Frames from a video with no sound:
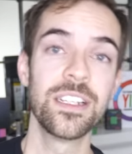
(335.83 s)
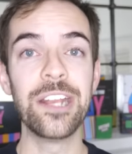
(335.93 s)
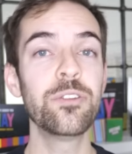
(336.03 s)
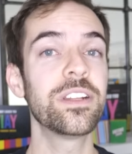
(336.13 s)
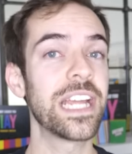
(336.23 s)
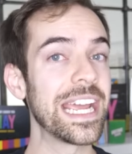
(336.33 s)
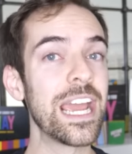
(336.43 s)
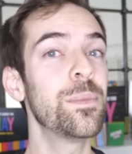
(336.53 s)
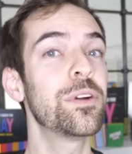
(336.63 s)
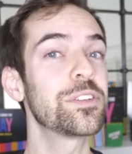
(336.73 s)
I knew the
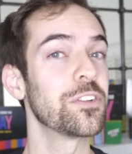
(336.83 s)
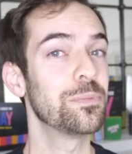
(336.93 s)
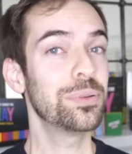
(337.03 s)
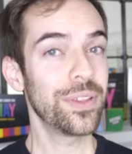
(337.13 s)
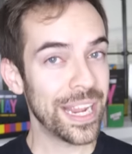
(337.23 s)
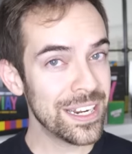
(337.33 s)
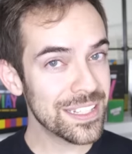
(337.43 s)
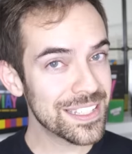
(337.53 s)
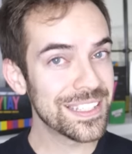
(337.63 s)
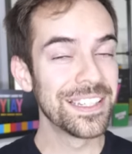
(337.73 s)
diameters of
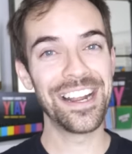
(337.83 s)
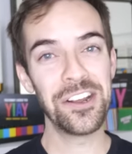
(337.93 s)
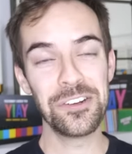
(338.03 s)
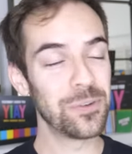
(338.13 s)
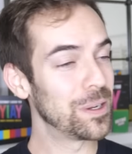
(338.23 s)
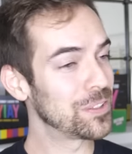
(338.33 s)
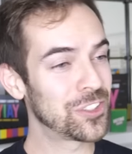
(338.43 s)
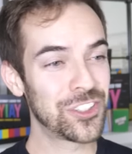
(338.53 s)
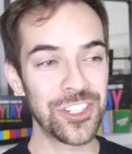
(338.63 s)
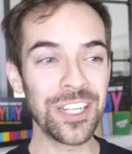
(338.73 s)
planets, and I knew a
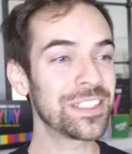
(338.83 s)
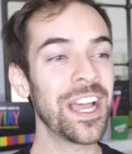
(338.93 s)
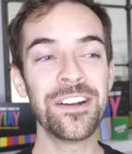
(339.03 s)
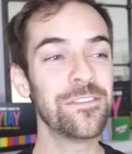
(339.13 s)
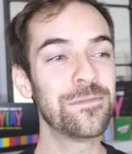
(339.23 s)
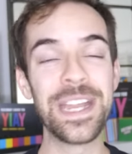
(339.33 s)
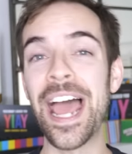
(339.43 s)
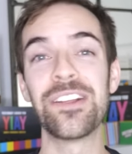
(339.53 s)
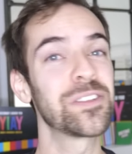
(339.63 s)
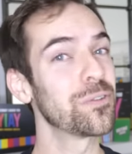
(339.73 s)
shit ton of
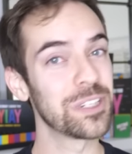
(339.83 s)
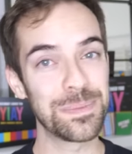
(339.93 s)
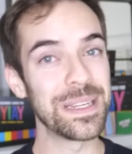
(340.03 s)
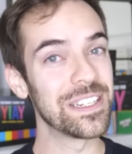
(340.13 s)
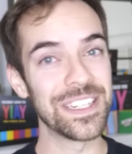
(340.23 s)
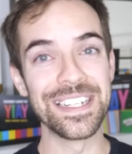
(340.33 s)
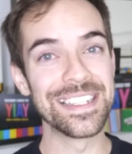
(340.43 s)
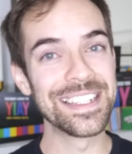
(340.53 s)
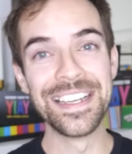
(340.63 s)
dinosaur species.